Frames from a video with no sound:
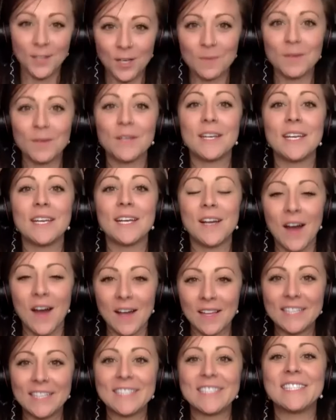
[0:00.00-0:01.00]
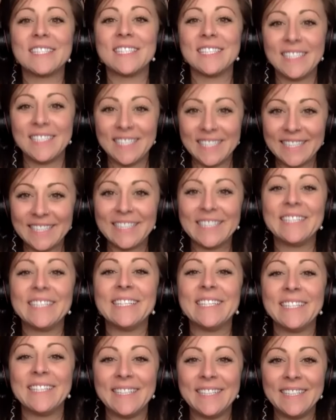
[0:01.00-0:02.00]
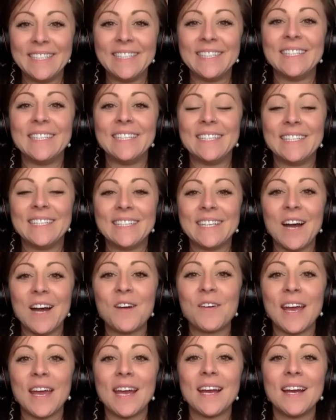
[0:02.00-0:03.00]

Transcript: your community I, college. Yeah, the college. Okay.